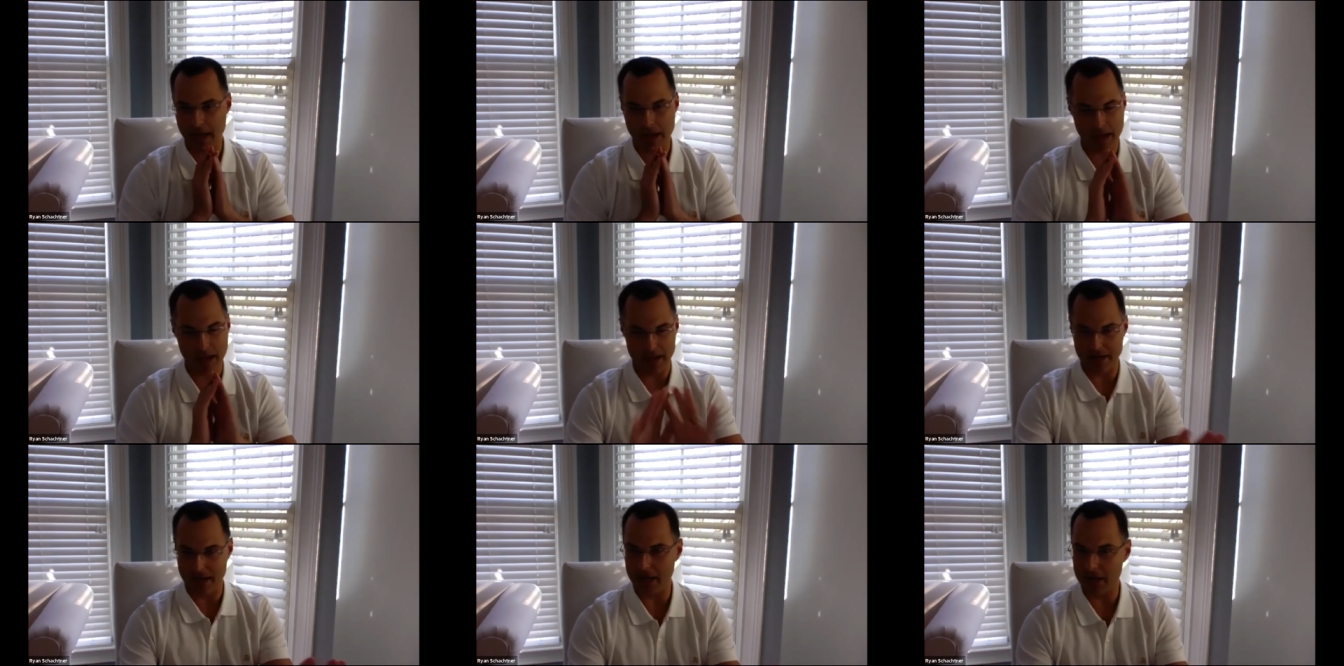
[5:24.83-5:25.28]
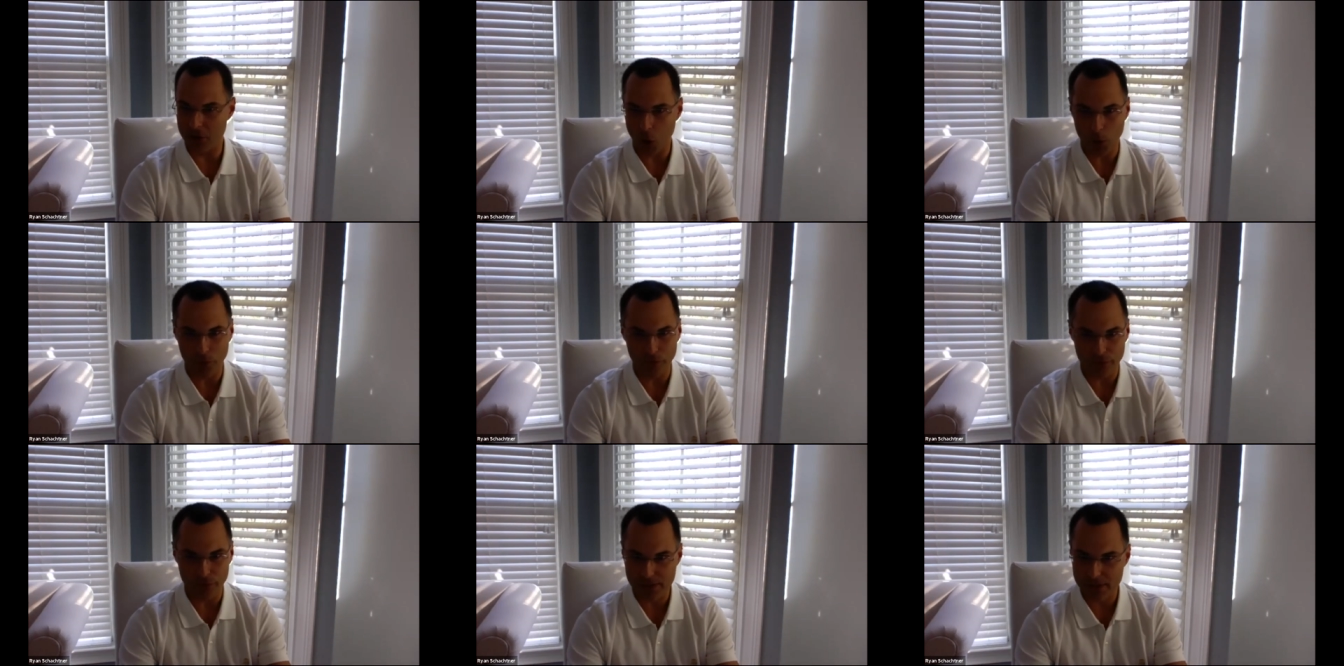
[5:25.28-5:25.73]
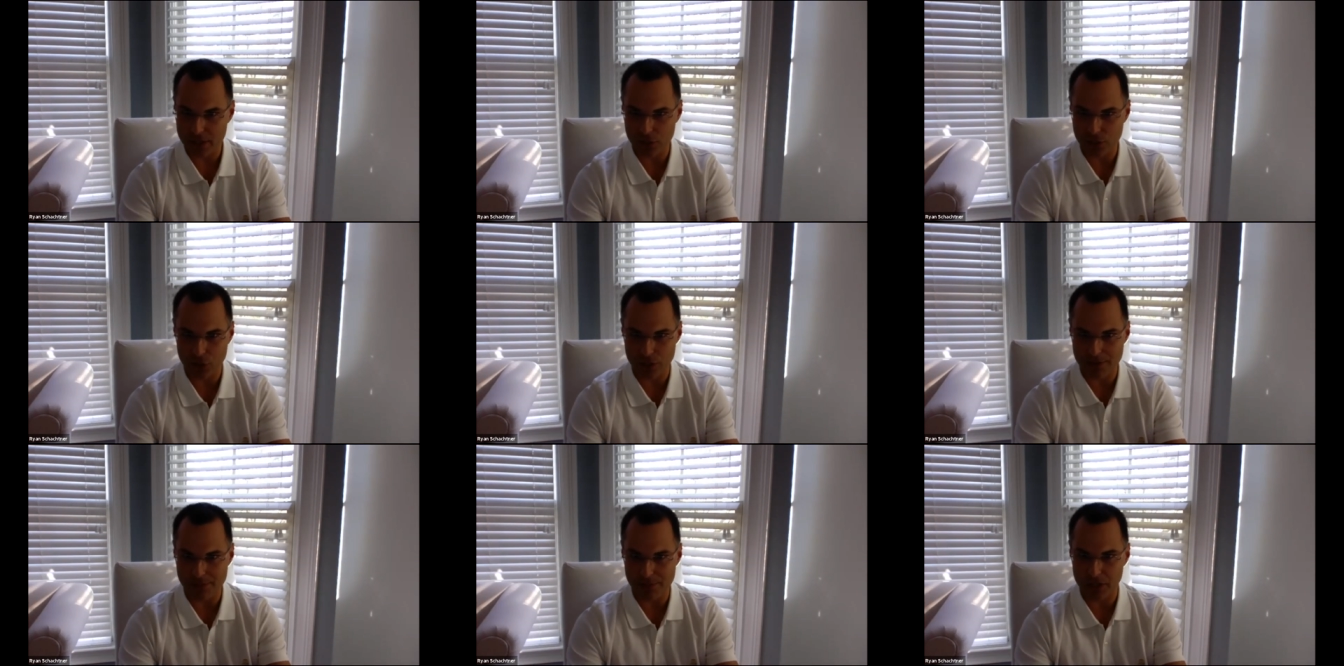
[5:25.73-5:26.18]
And hopefully their
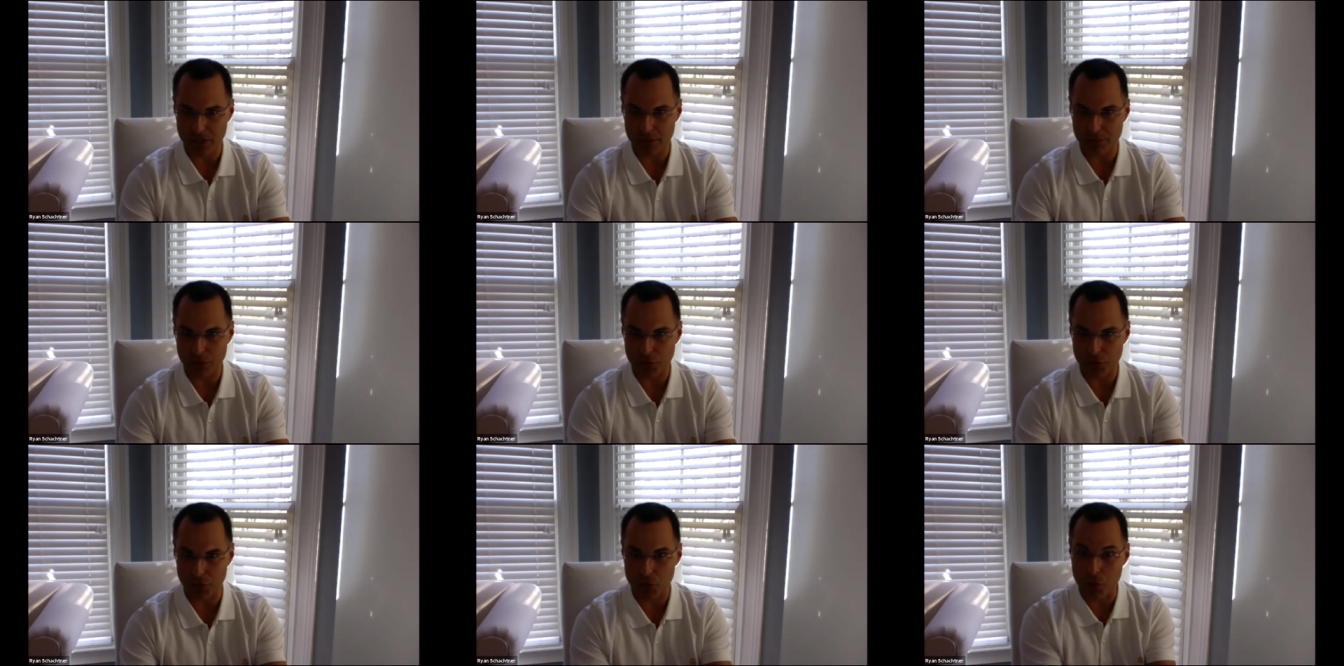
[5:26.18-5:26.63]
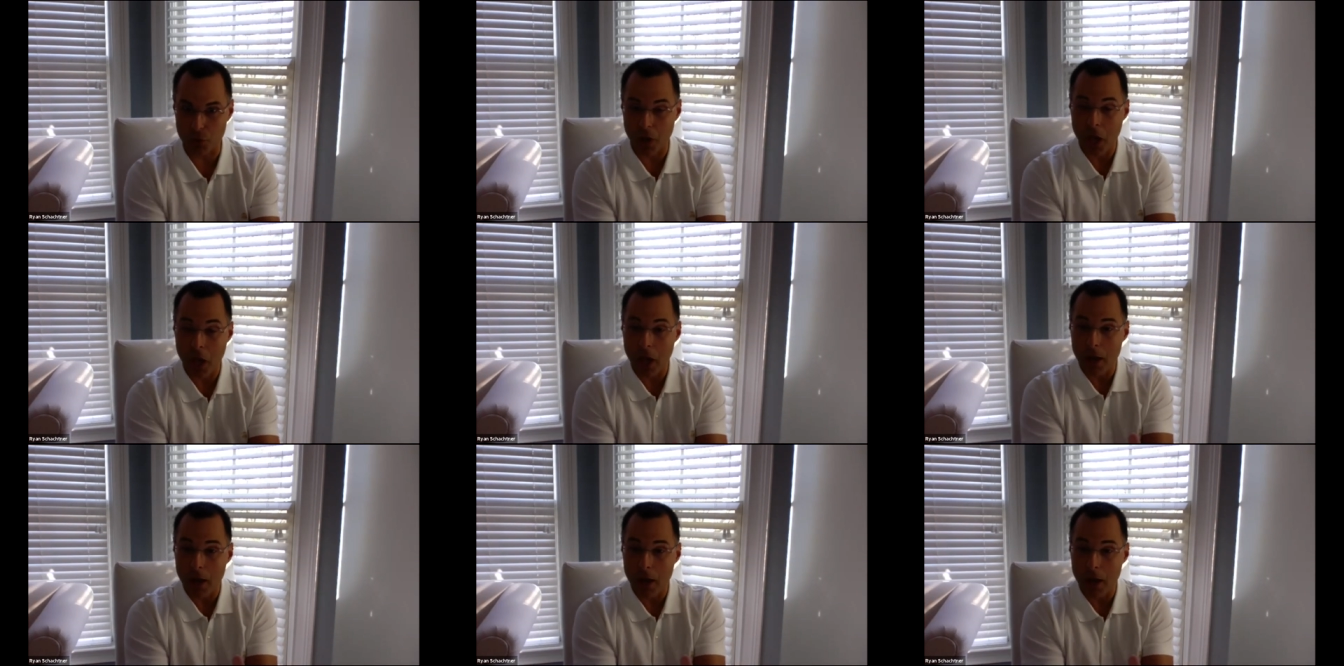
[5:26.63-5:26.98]
dreams come true.